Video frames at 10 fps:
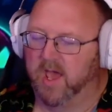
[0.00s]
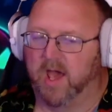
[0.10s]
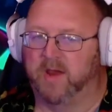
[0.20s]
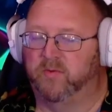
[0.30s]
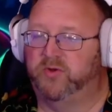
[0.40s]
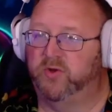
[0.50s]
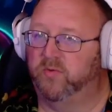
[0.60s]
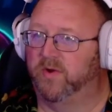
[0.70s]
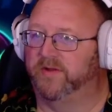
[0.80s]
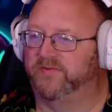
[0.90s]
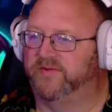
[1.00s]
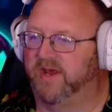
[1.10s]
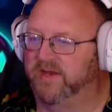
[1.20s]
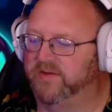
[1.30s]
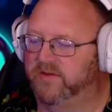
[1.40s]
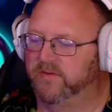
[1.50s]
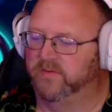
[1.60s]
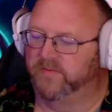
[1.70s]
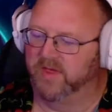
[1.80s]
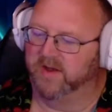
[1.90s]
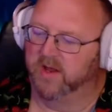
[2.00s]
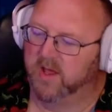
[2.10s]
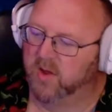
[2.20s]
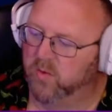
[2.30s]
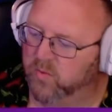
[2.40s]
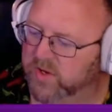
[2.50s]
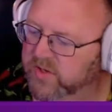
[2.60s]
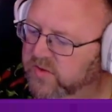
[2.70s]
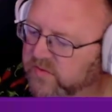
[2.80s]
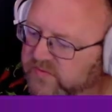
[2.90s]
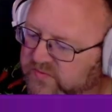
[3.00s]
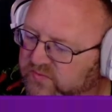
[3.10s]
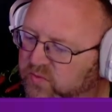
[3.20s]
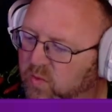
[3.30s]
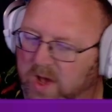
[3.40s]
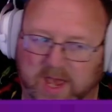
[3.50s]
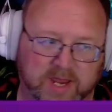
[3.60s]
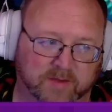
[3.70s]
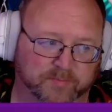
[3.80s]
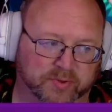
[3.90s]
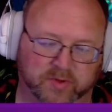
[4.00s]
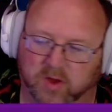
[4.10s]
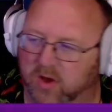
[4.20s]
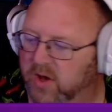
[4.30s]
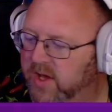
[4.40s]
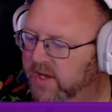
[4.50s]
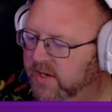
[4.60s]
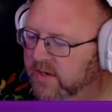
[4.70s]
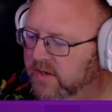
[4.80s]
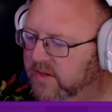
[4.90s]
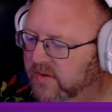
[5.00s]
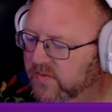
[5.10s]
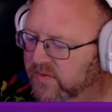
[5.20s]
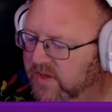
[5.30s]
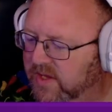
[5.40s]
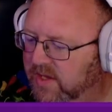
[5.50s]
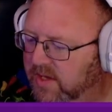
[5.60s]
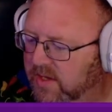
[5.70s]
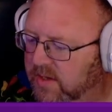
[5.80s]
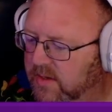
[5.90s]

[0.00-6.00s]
I do want to state too that when you swipe on the